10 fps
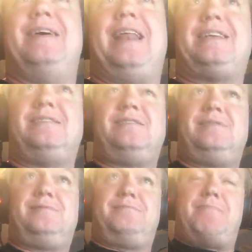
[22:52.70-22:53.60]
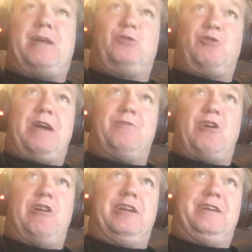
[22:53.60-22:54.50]
Alexis. Michael Trout
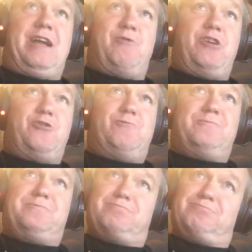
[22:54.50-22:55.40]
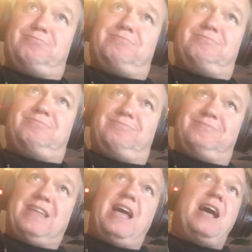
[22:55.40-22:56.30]
calling. How are you?
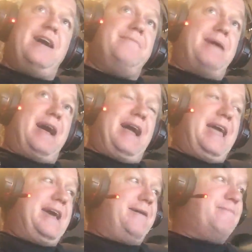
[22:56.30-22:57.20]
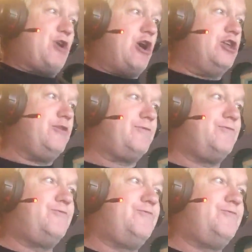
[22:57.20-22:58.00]
I am calling you.